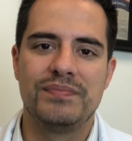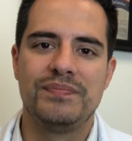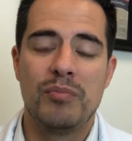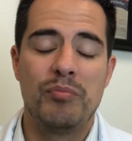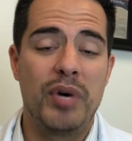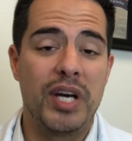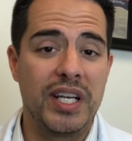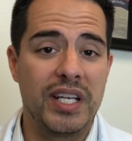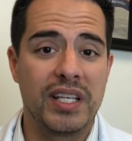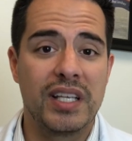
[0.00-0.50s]

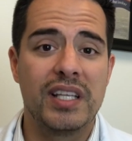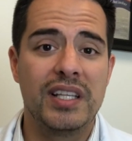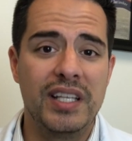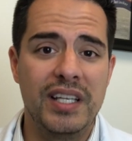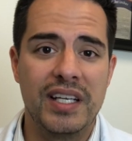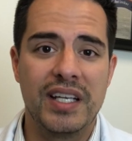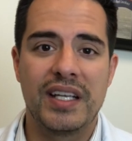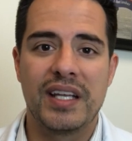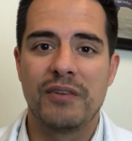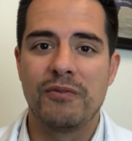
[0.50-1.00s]
But in
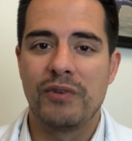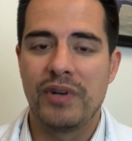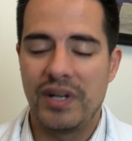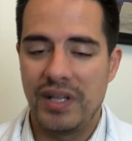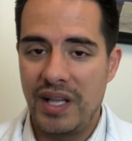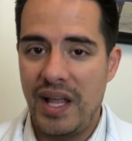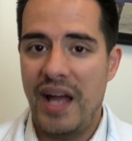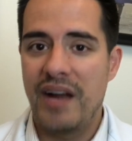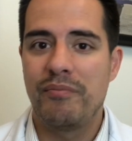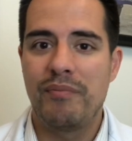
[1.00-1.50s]
clinic, and what a
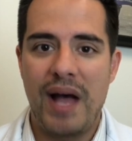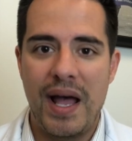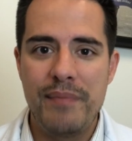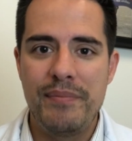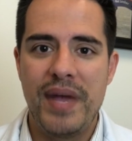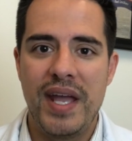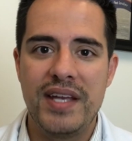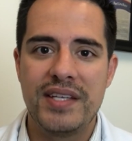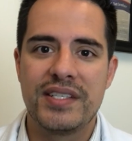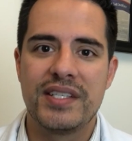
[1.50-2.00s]
lot of my
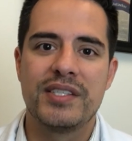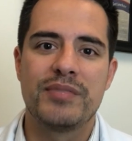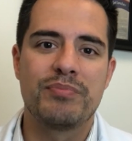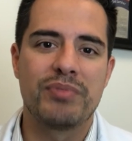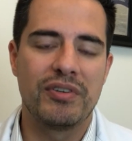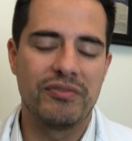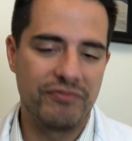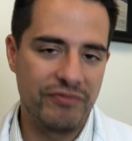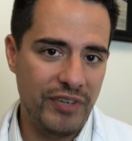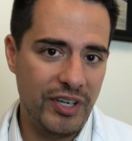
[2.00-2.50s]
patients
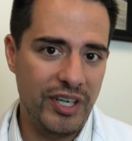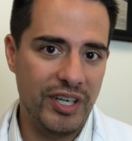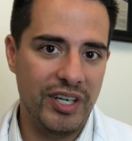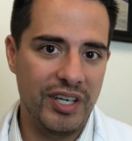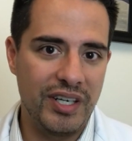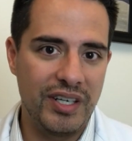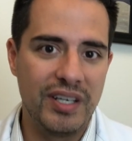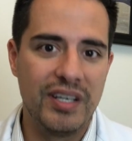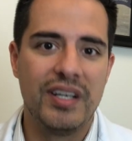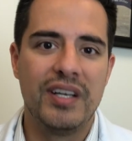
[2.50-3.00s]

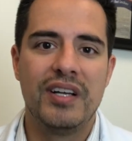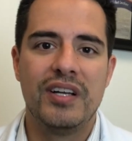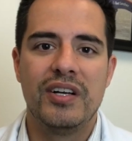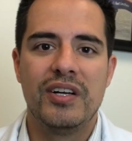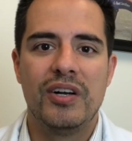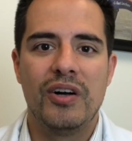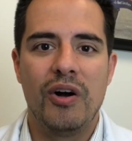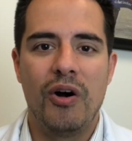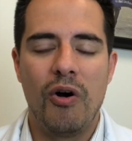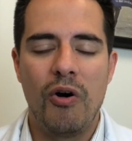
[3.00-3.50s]
prefer
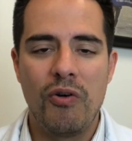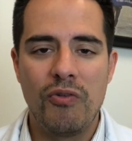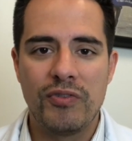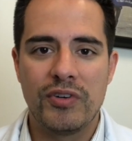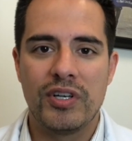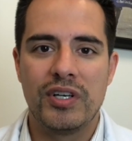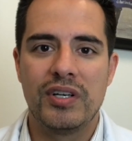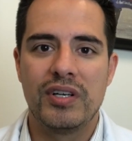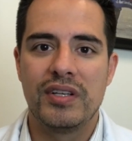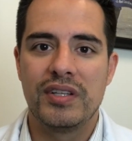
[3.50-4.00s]

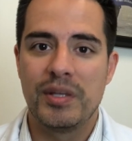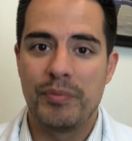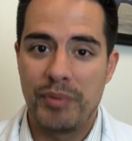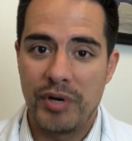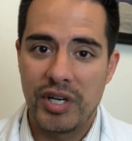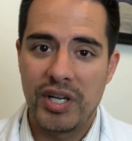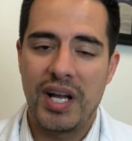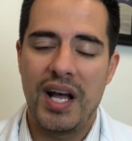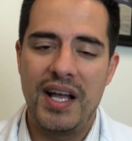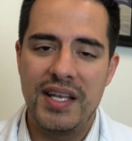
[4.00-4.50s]
over the
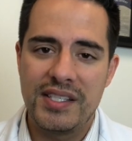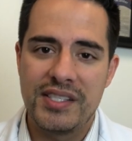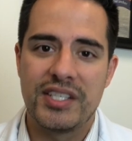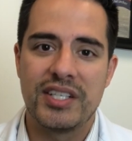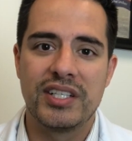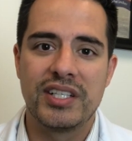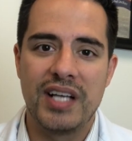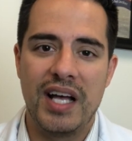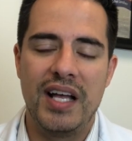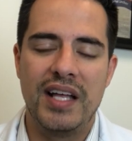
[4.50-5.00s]
percussor
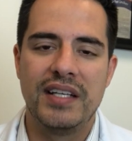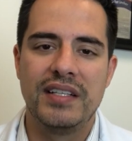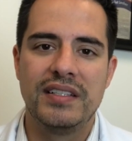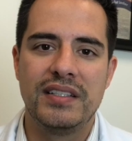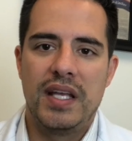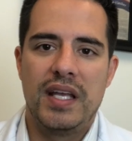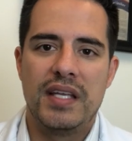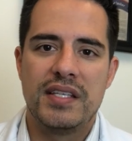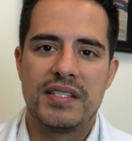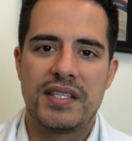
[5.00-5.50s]
gun
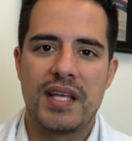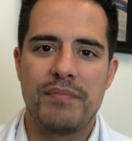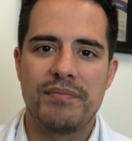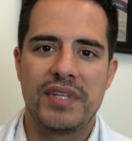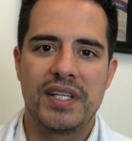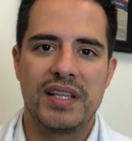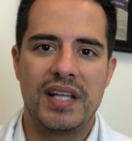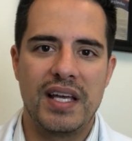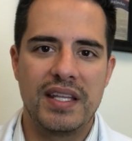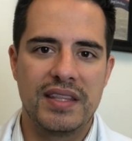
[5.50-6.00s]
is
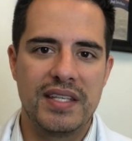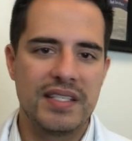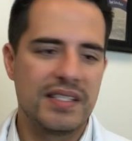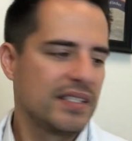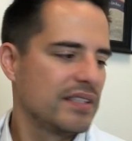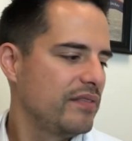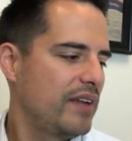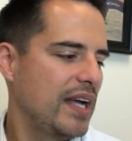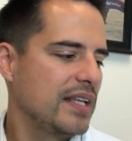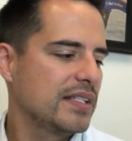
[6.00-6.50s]
something like this
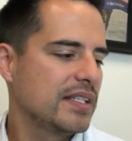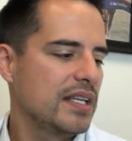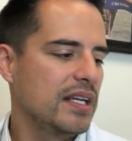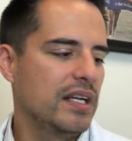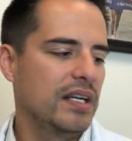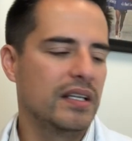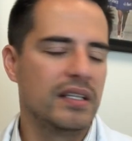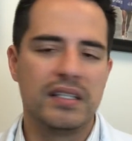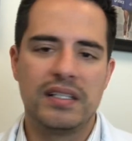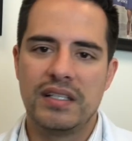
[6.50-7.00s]
device
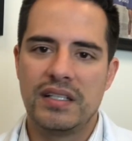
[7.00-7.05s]
here.